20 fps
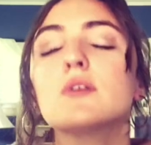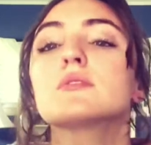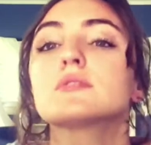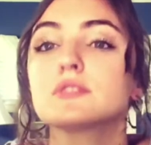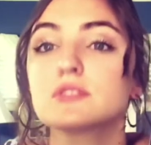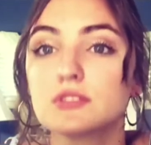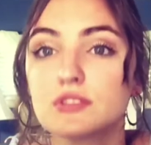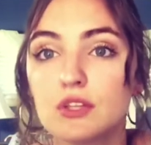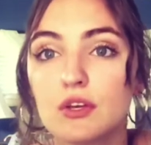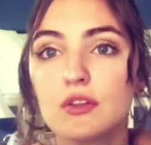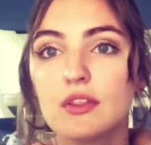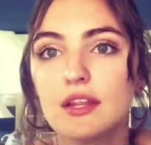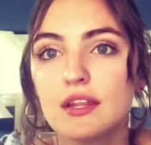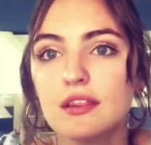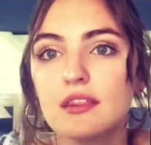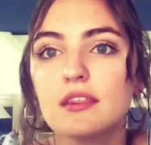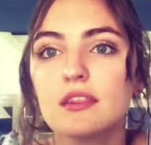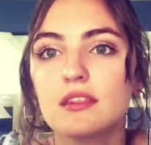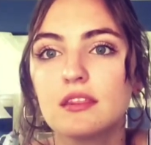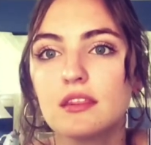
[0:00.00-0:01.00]
so
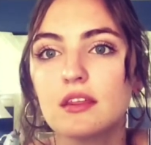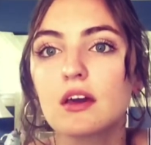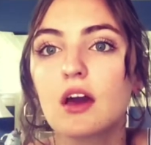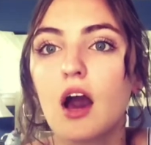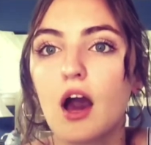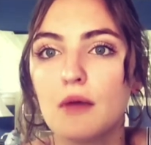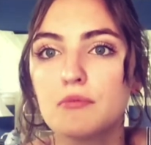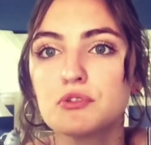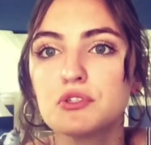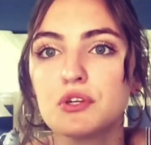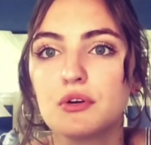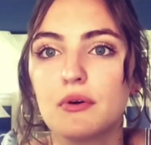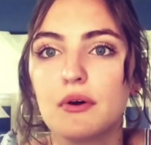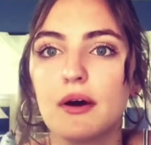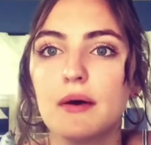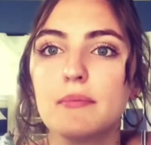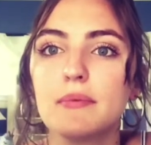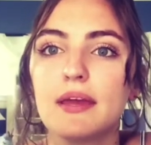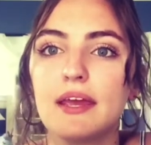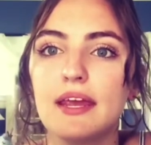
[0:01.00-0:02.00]
then the cops show
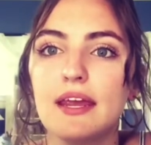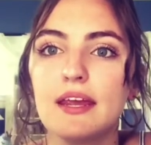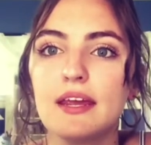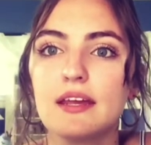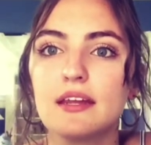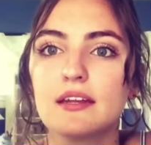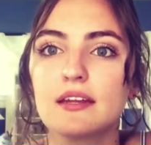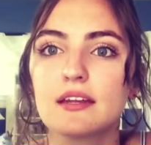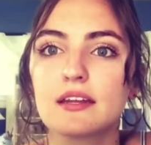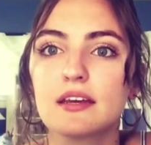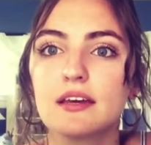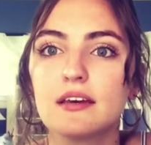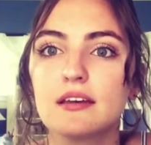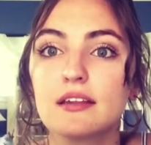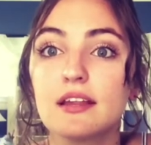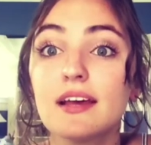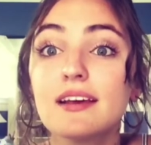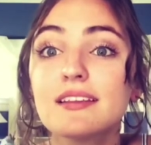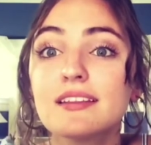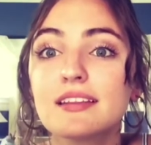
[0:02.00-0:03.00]
up, and
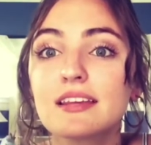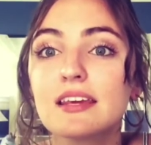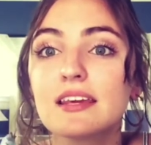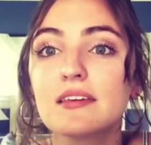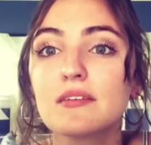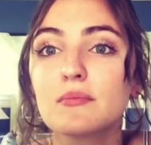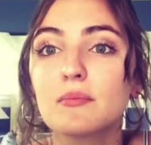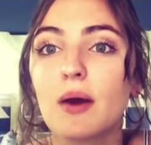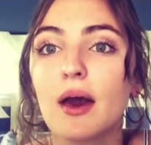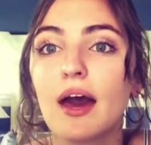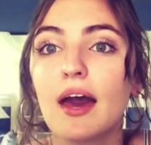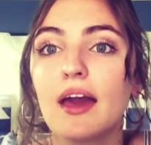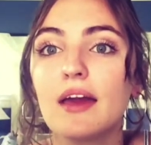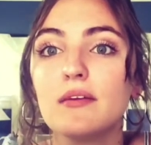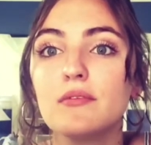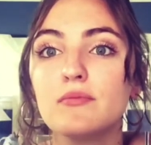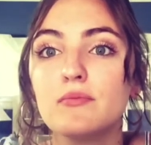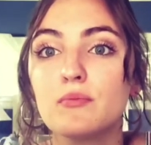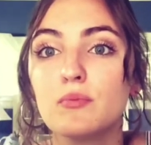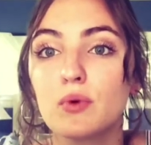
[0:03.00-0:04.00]
luckily
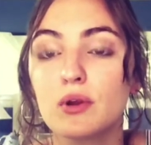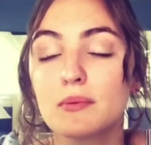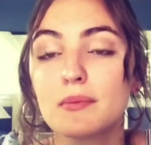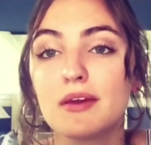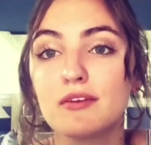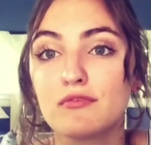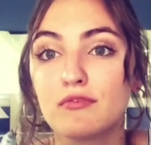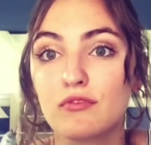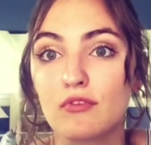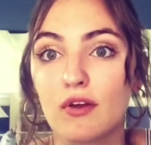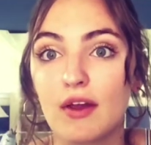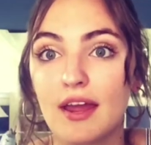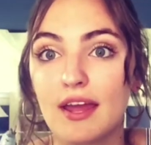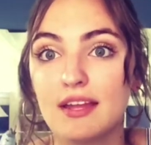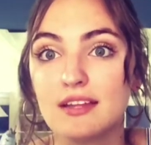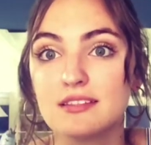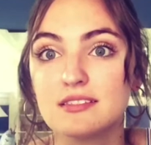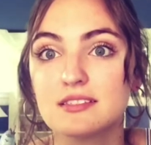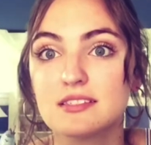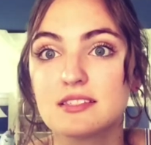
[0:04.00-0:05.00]
one of my
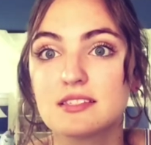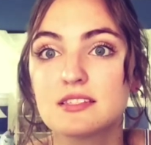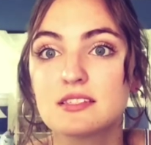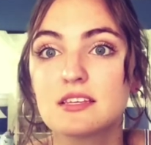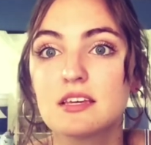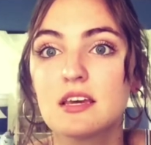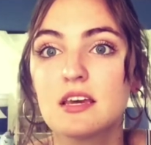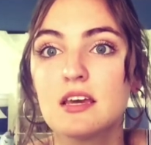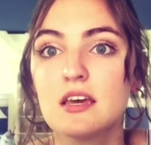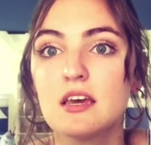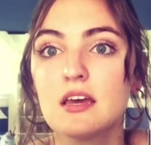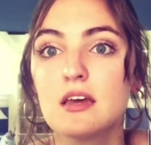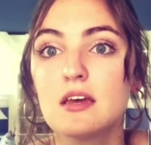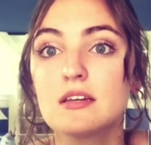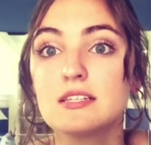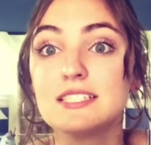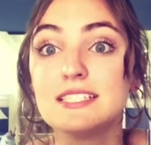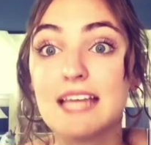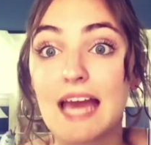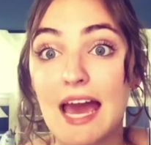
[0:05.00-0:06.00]
friends'
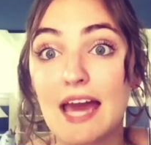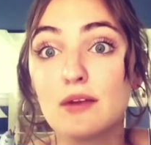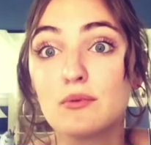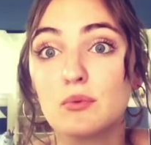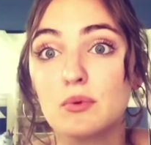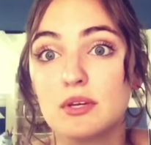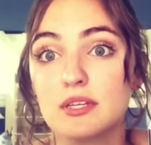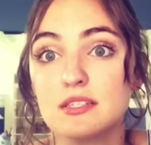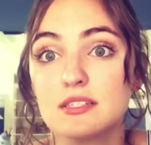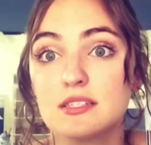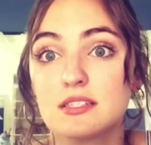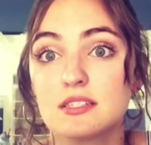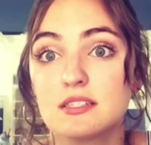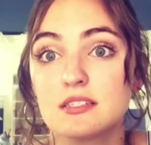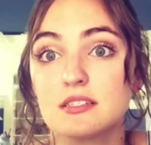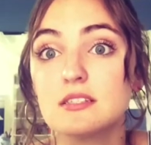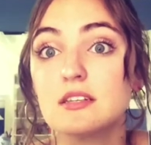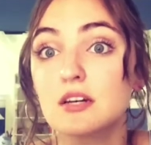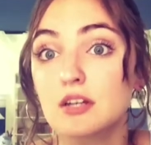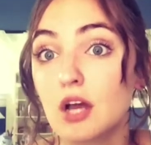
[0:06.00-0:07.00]
dad was
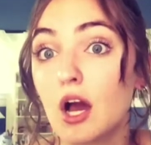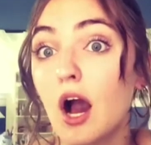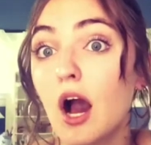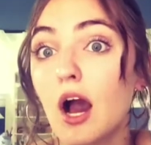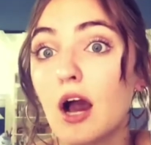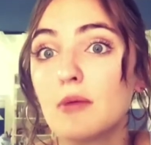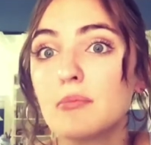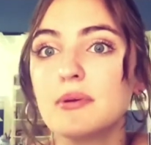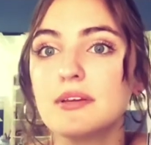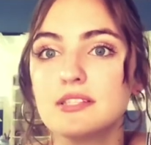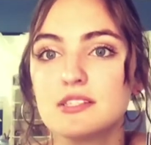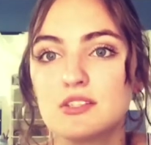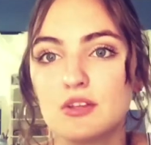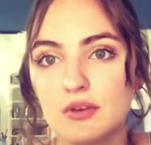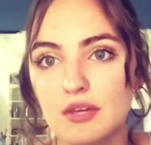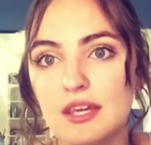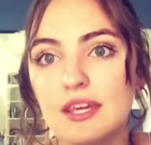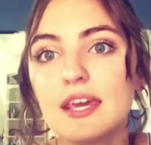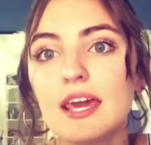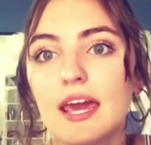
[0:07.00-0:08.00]
a cop, and so
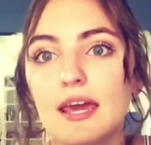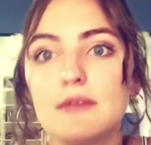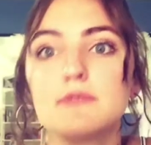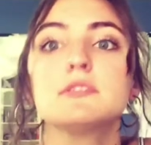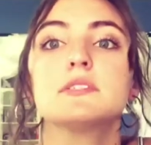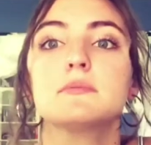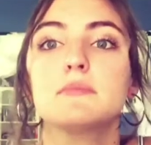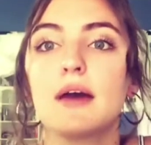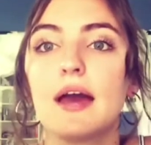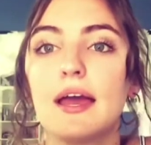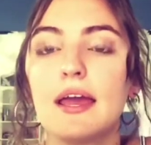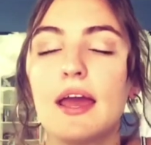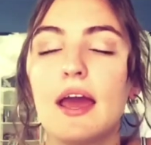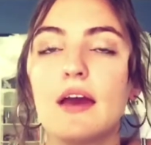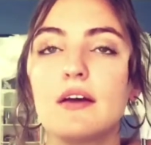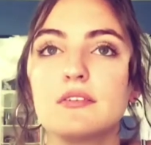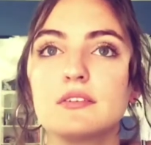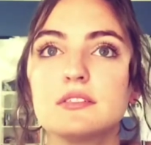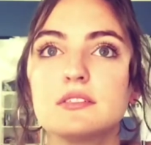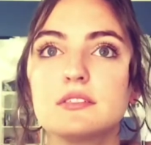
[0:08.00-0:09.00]
he came to my
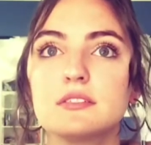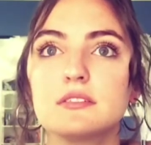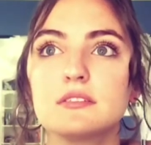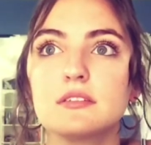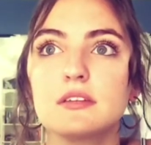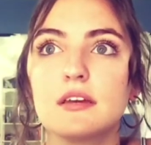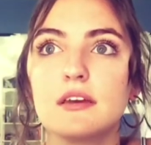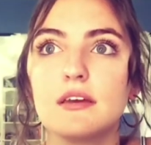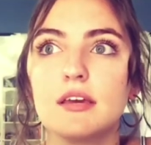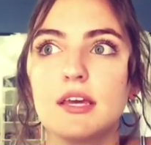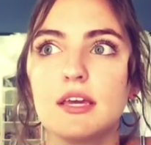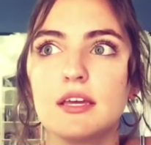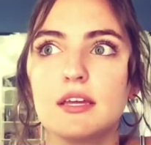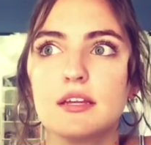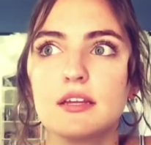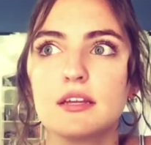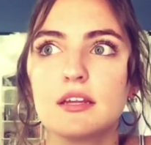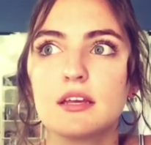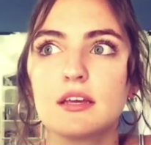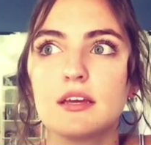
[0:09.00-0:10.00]
house.
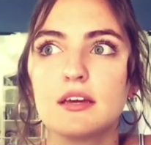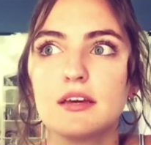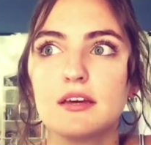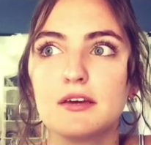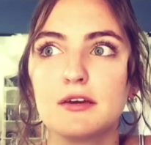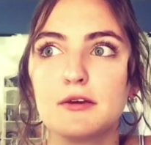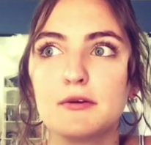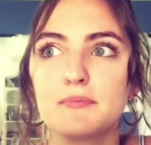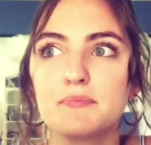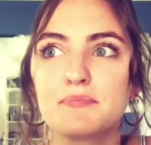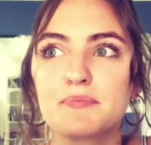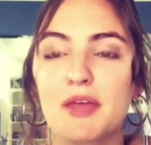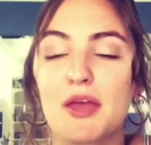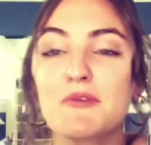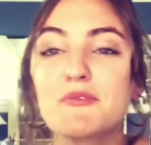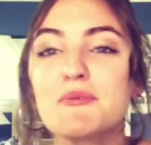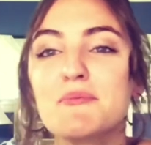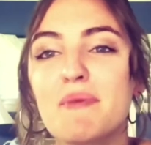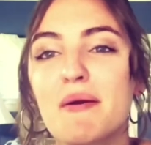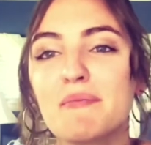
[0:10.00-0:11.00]
And I
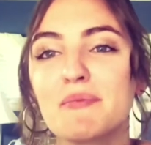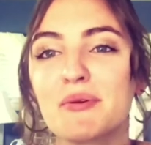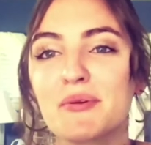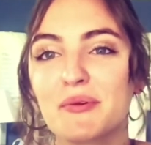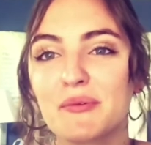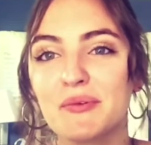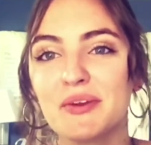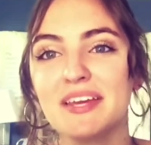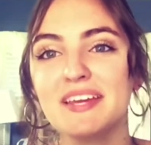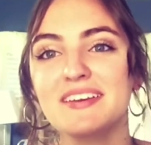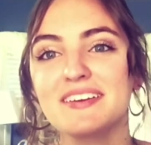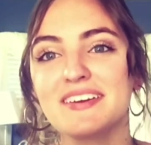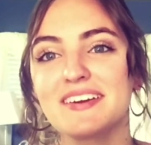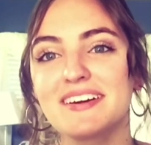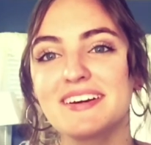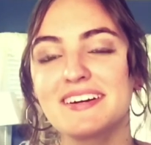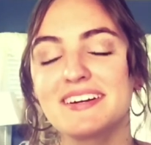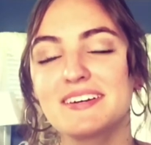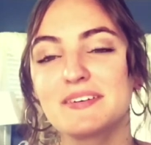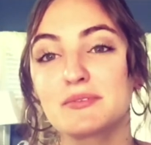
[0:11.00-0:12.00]
remember
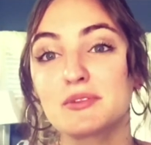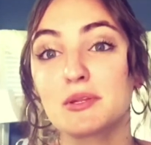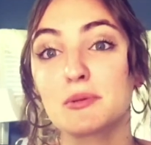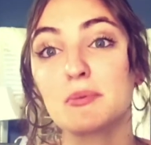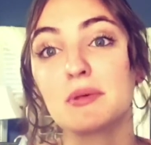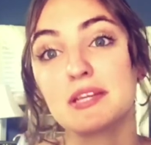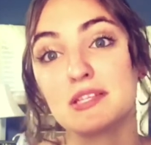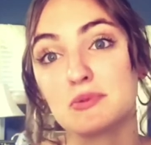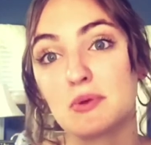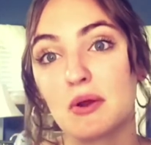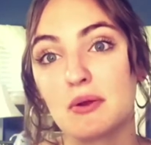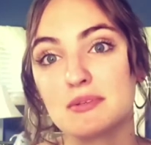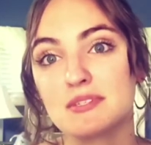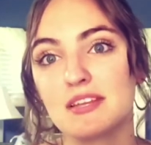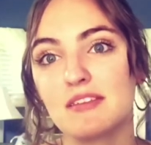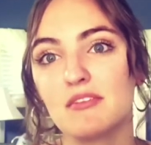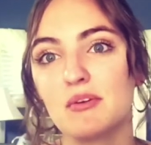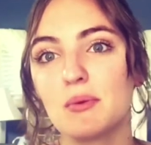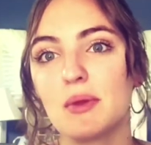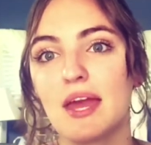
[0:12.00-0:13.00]
the place where I was
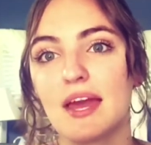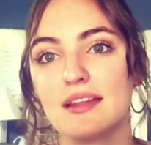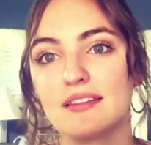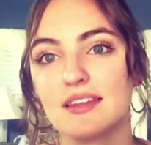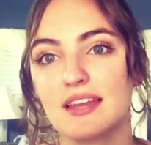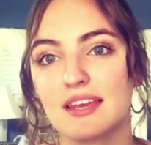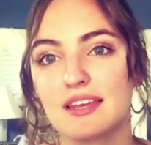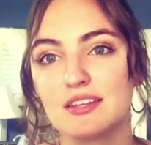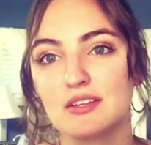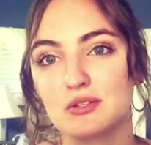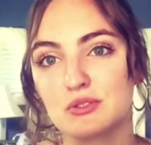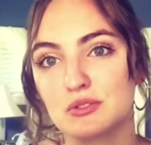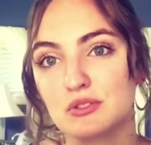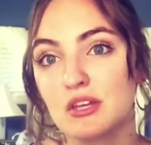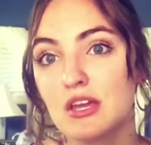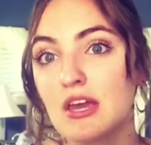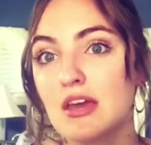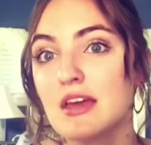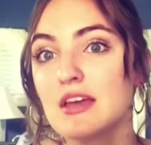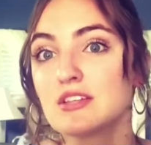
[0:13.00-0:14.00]
living, we had like a little
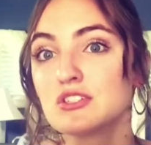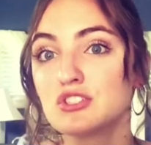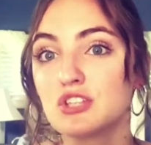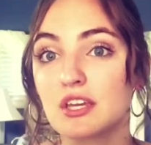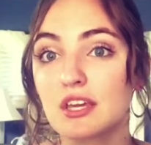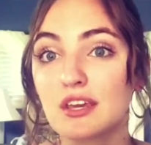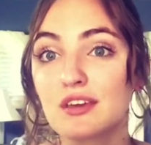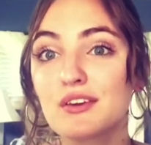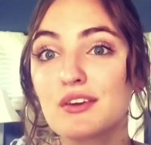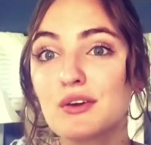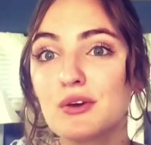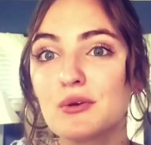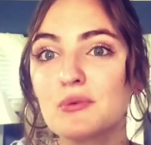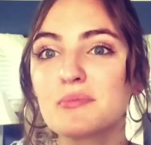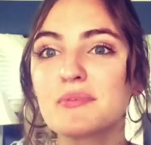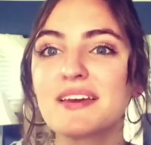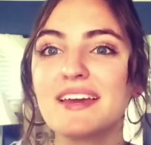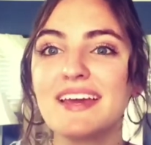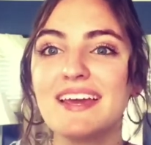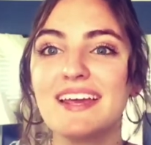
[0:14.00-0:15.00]
chicken coop,
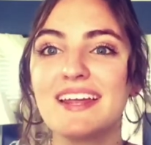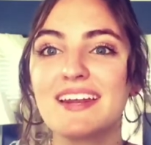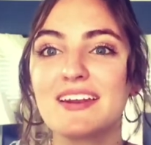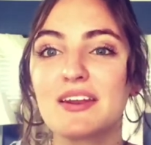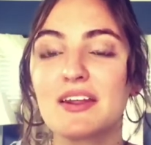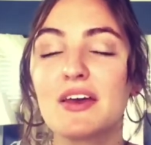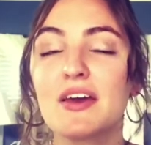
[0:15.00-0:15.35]
and